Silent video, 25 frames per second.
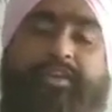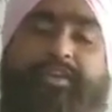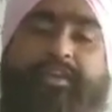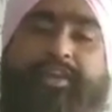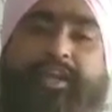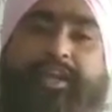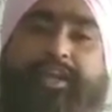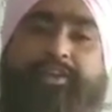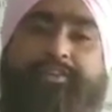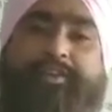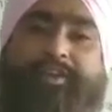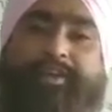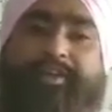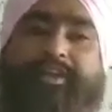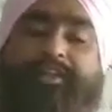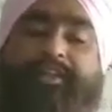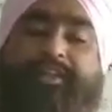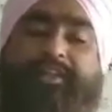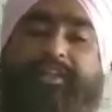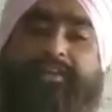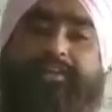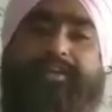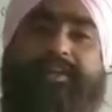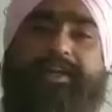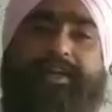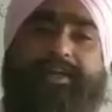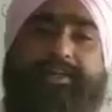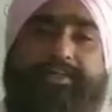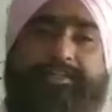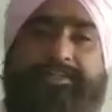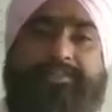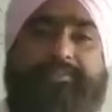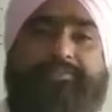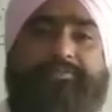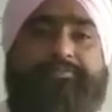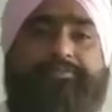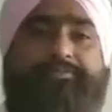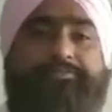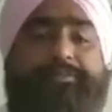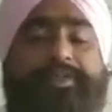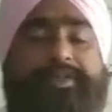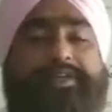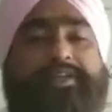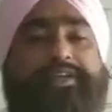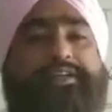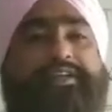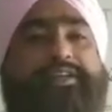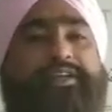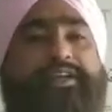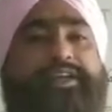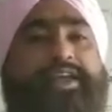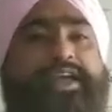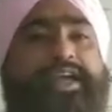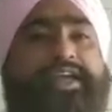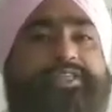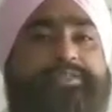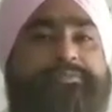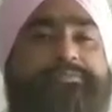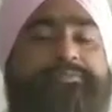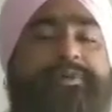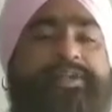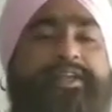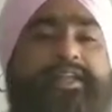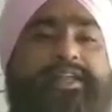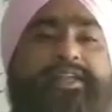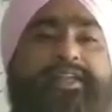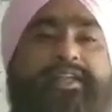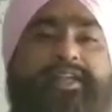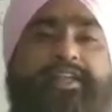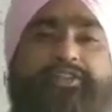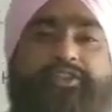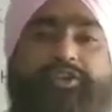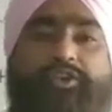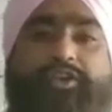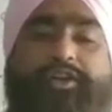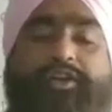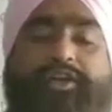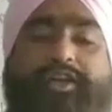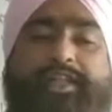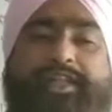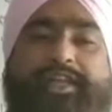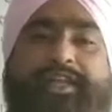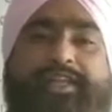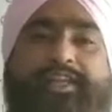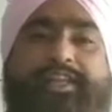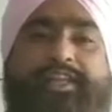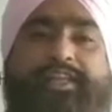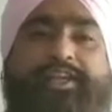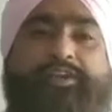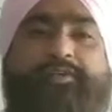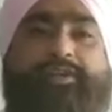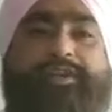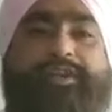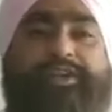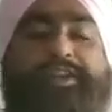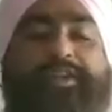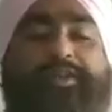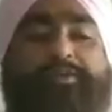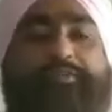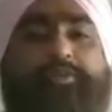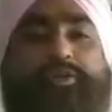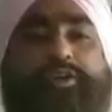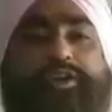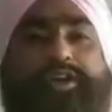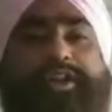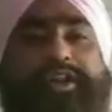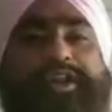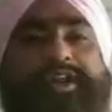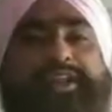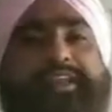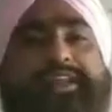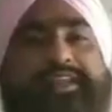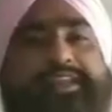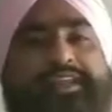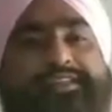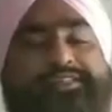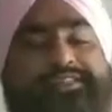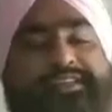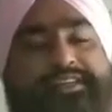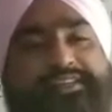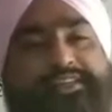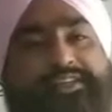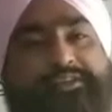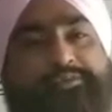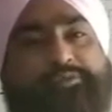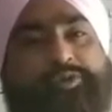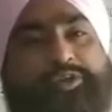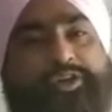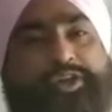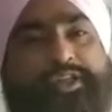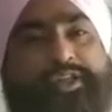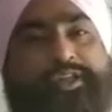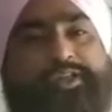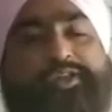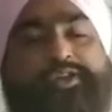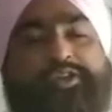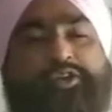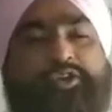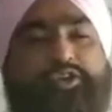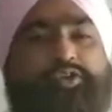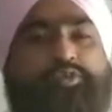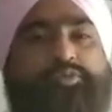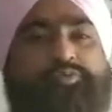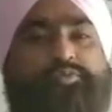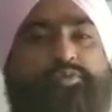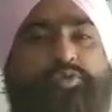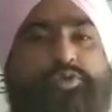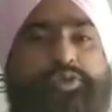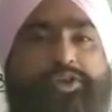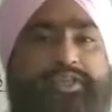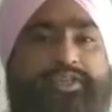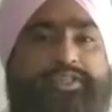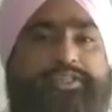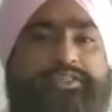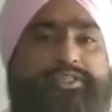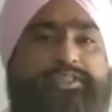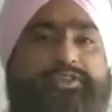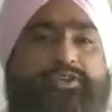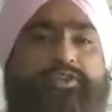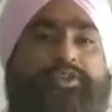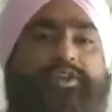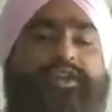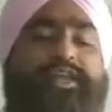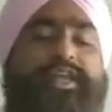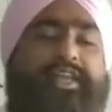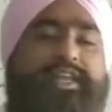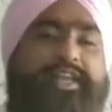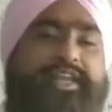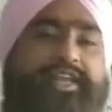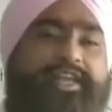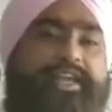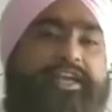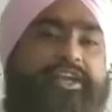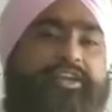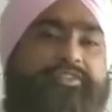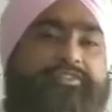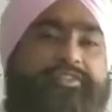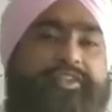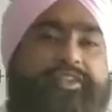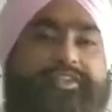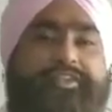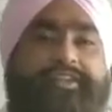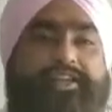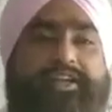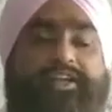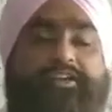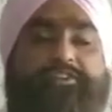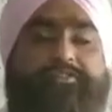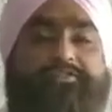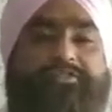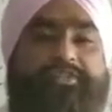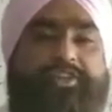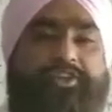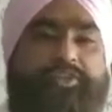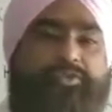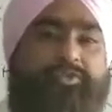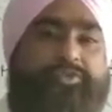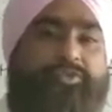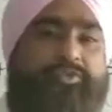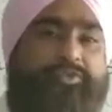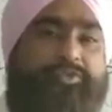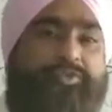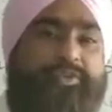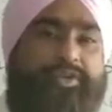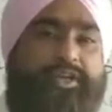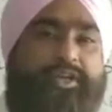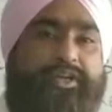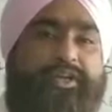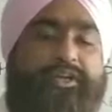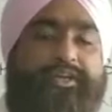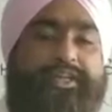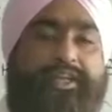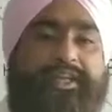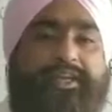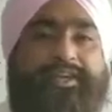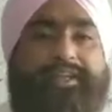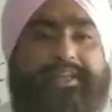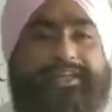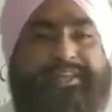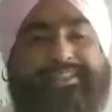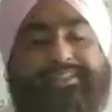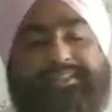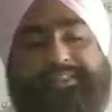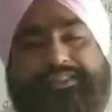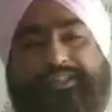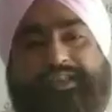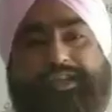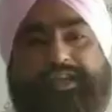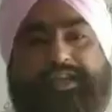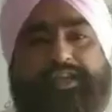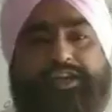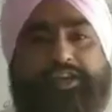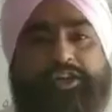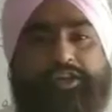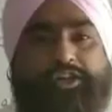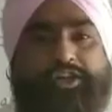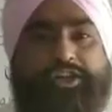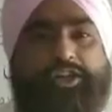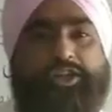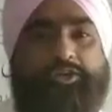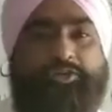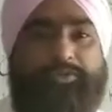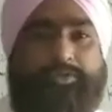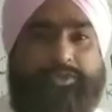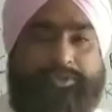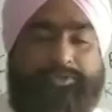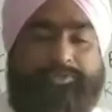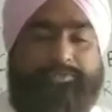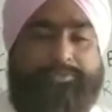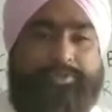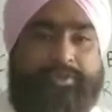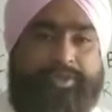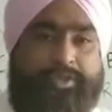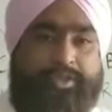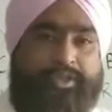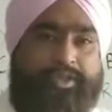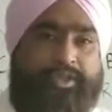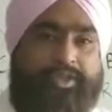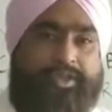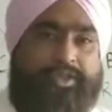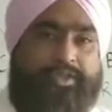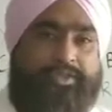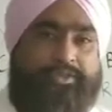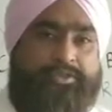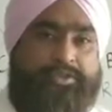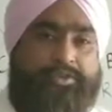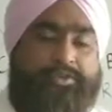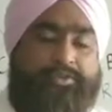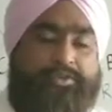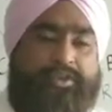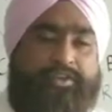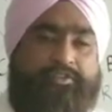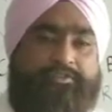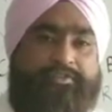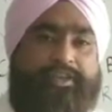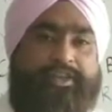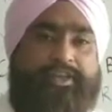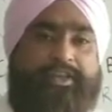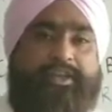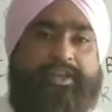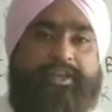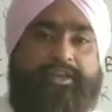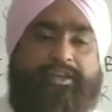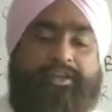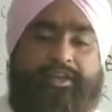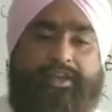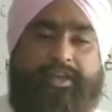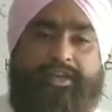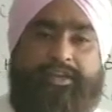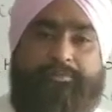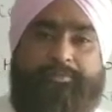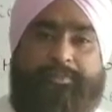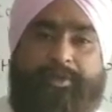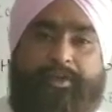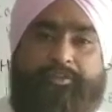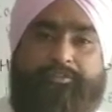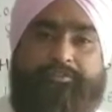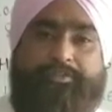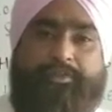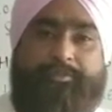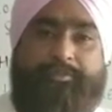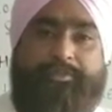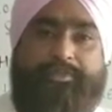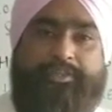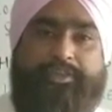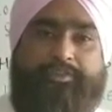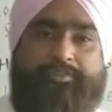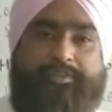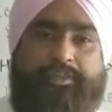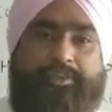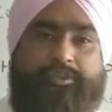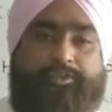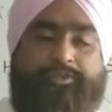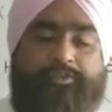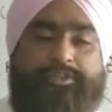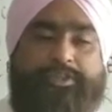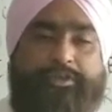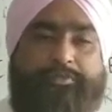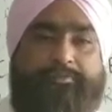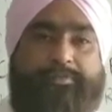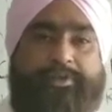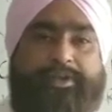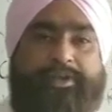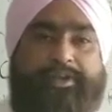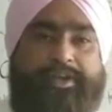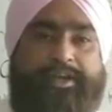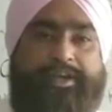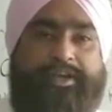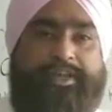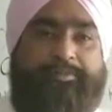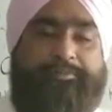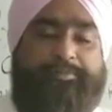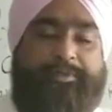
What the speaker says: attracting the clients, but as per any authority, any regulatory body, any licensing body, bonus or any kind of these kind of new tactics are not allowed. So if any platform is giving you simple trading